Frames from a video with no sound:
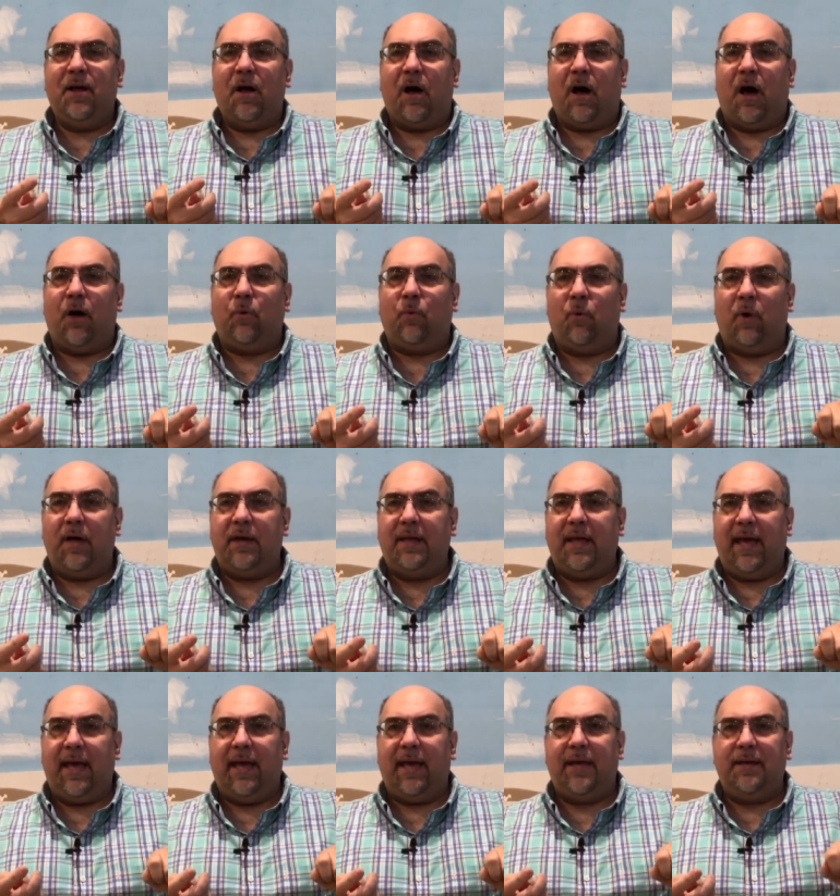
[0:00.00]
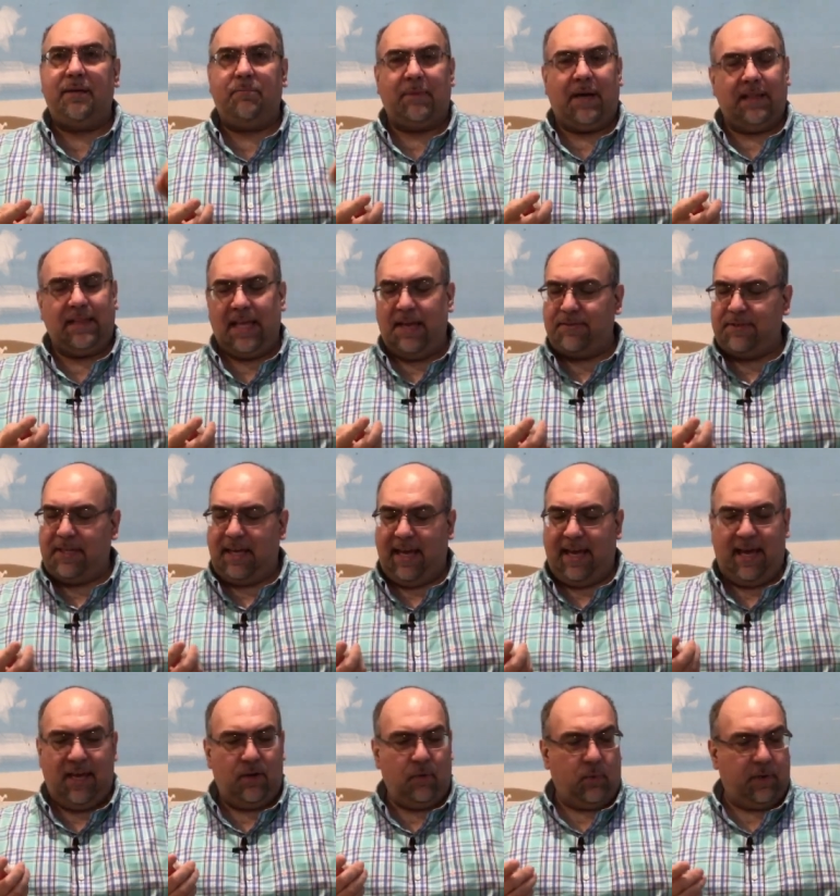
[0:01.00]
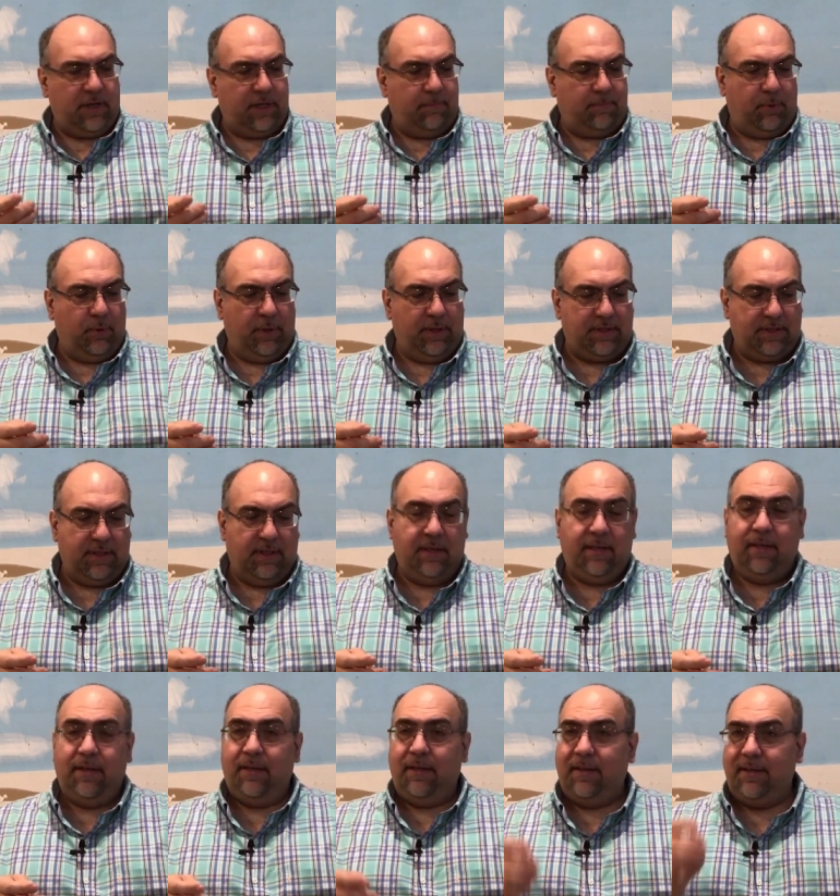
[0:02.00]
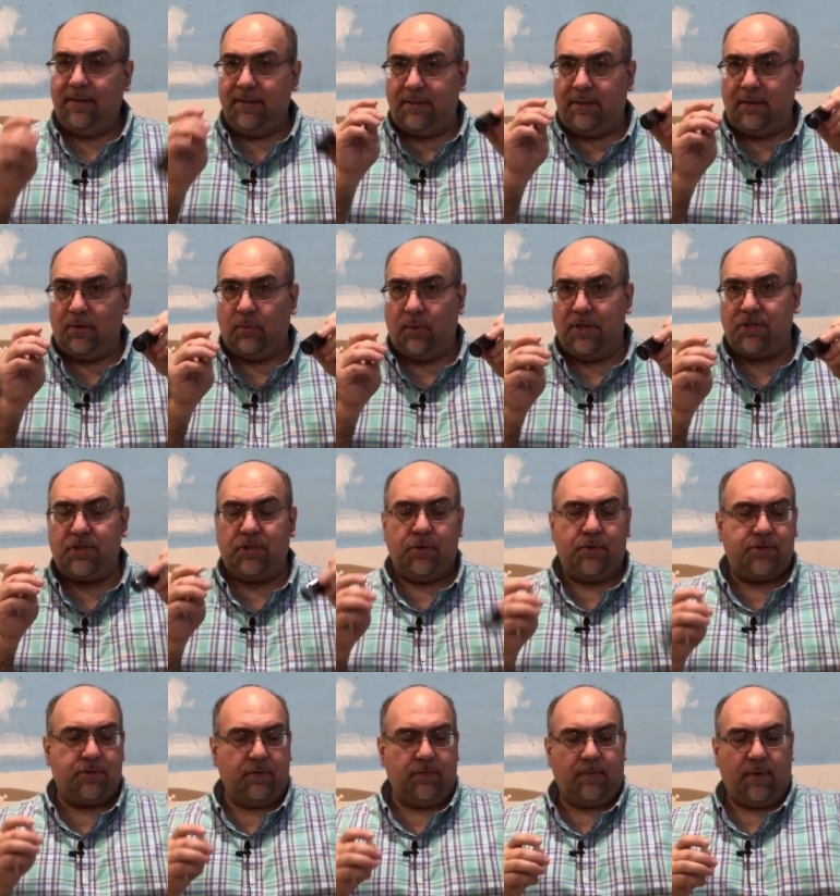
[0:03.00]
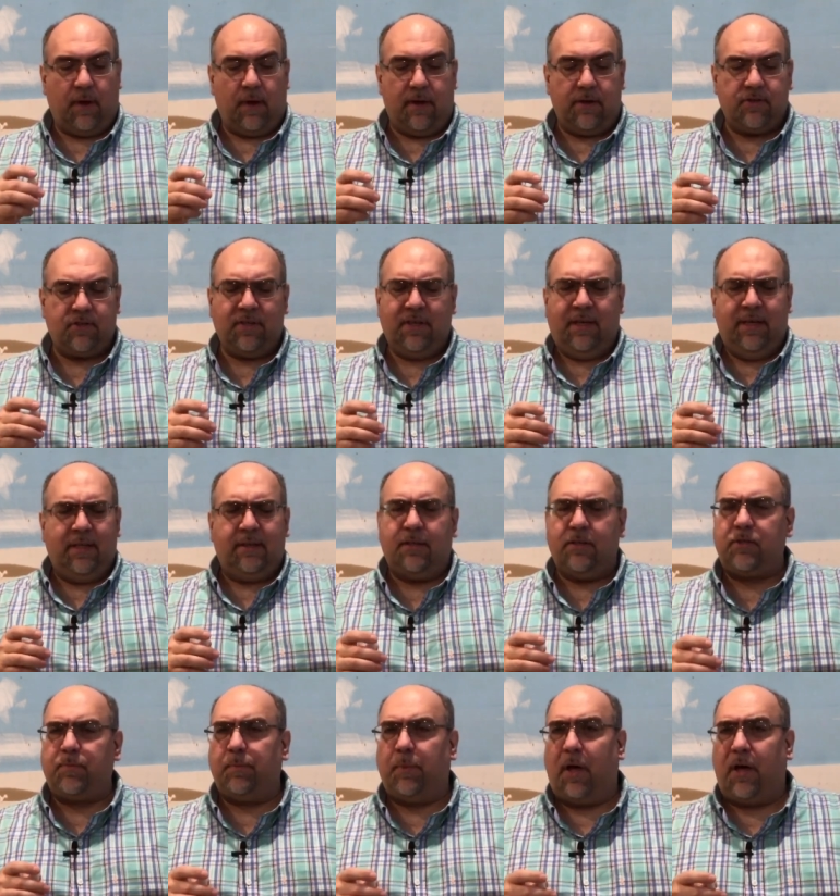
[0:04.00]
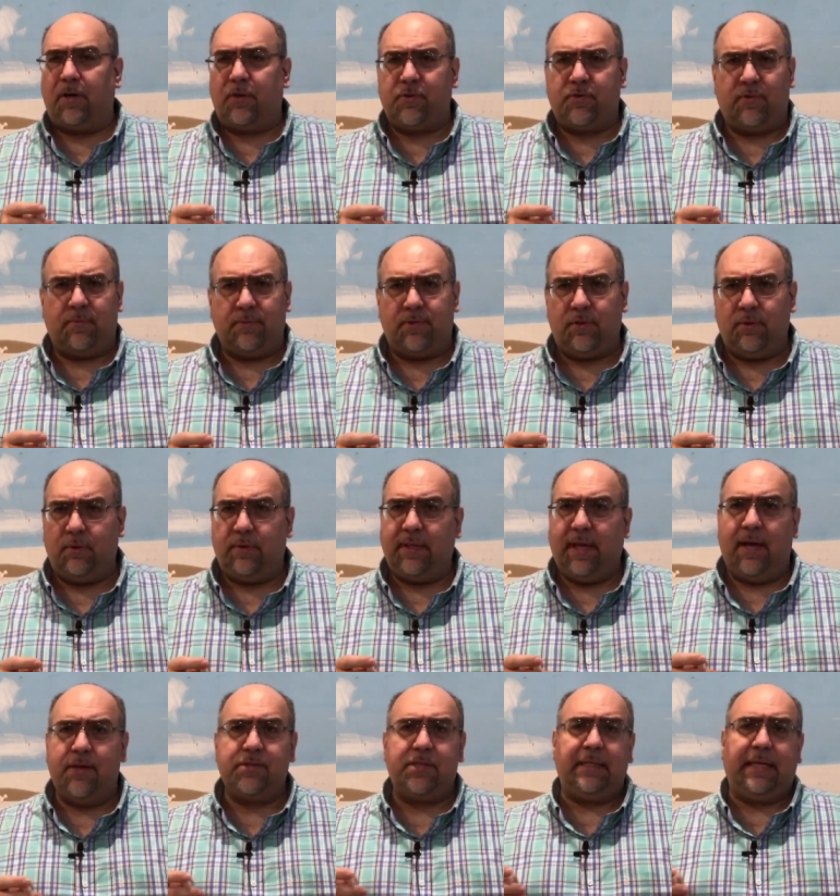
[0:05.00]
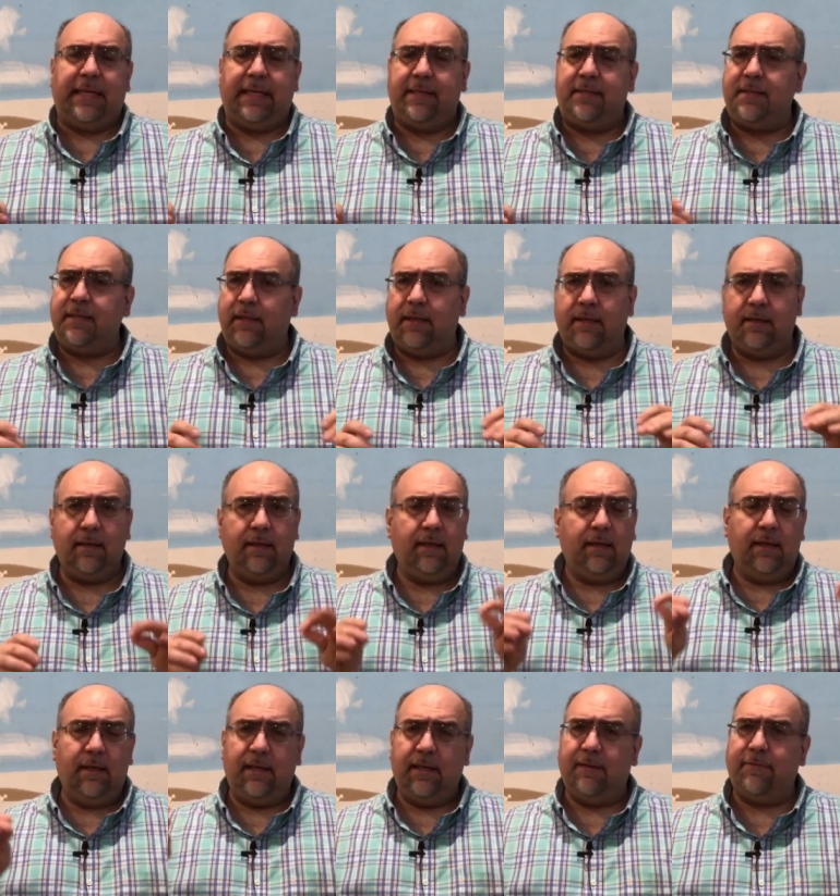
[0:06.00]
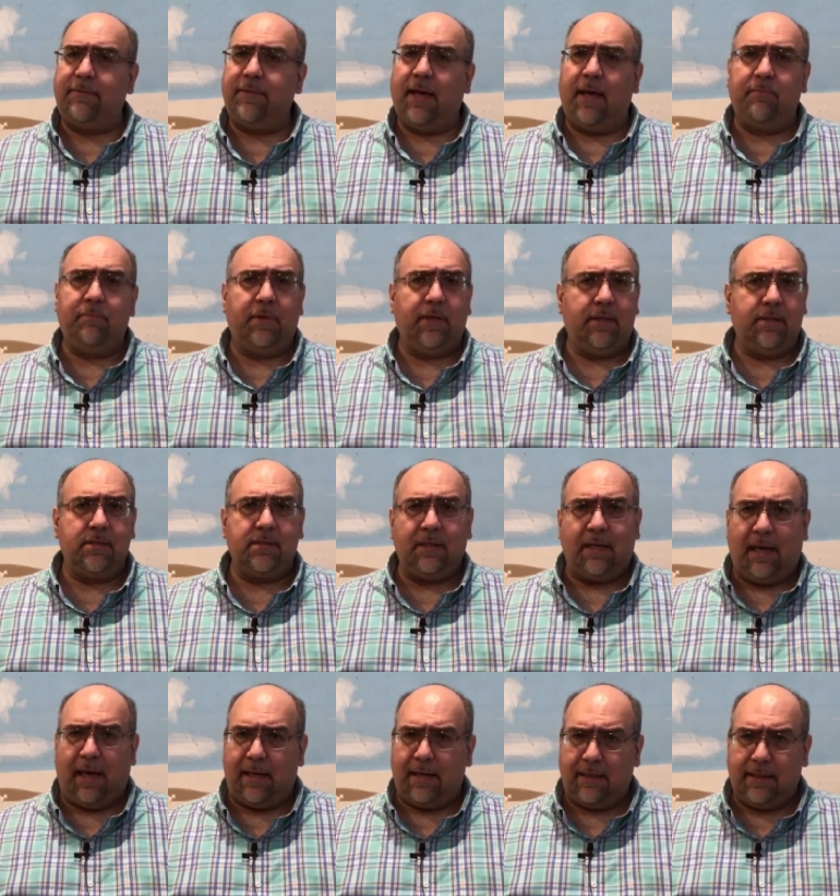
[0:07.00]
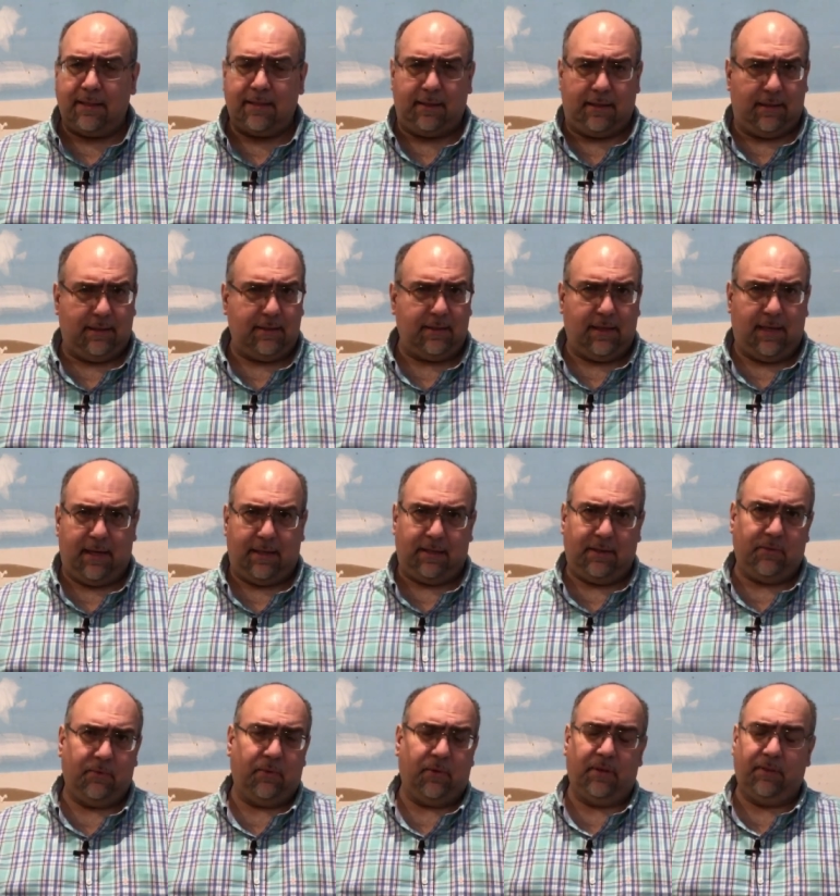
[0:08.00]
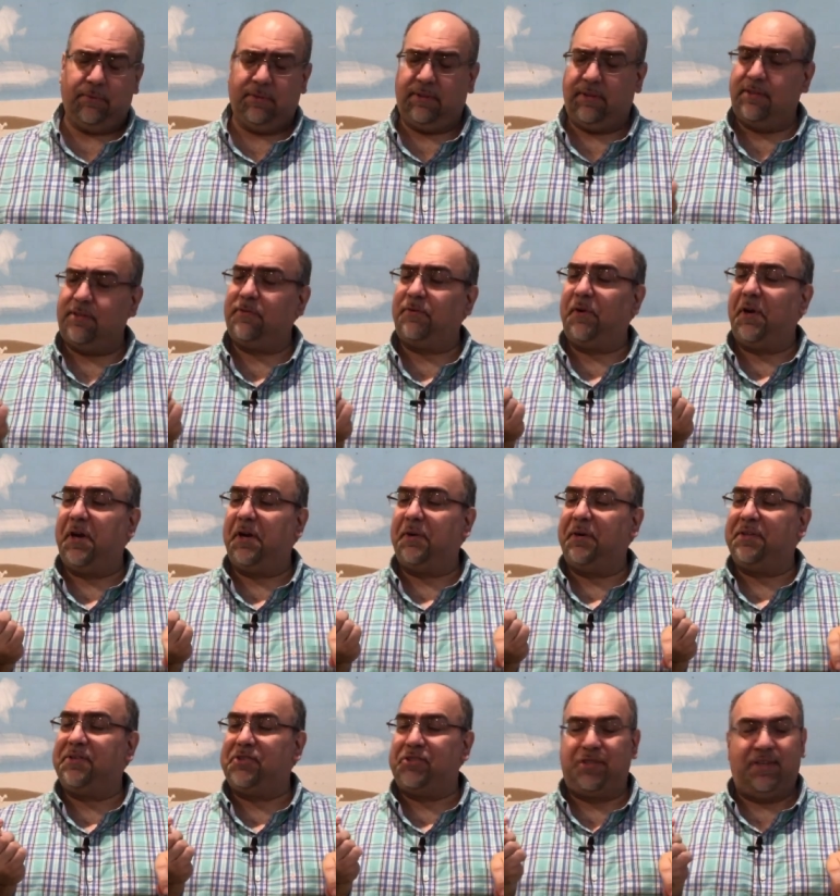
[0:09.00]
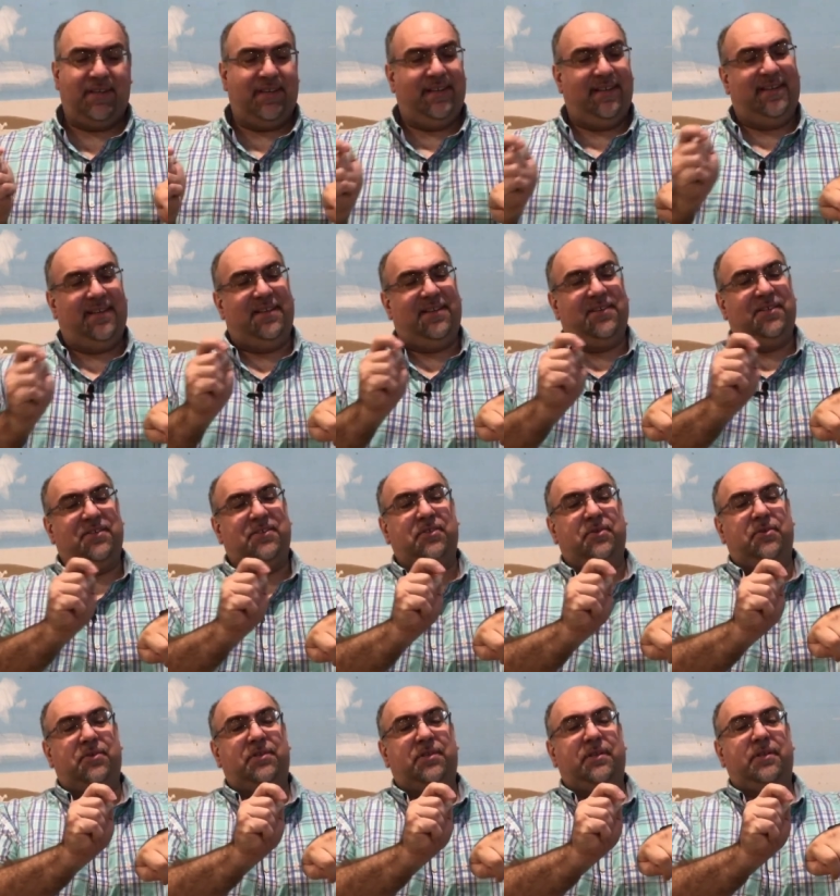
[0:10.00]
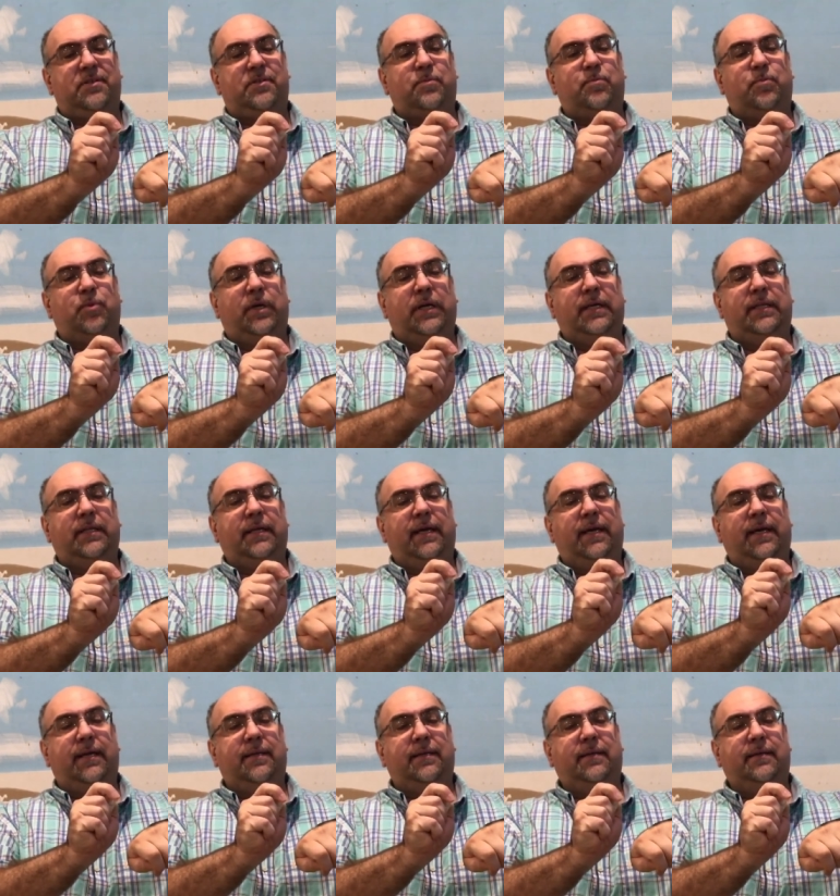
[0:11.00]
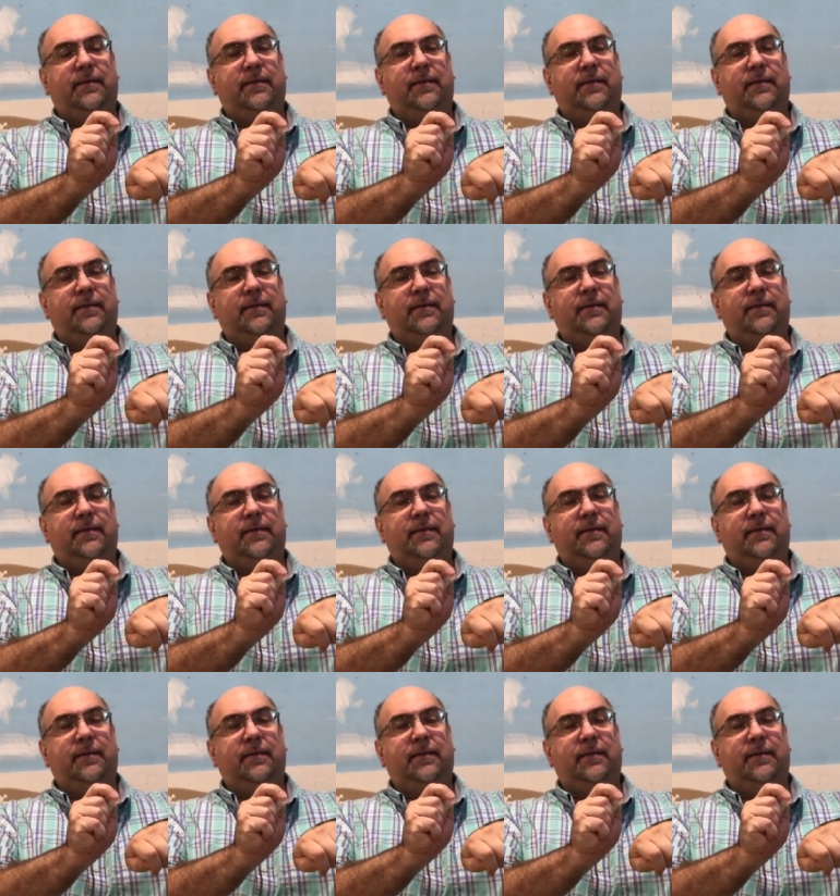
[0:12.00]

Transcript: On one hand, my left hand, we're going to put the original Sauvage. This bottle's from 2018, if that means anything to anyone with this fragrance. So just going to spray that.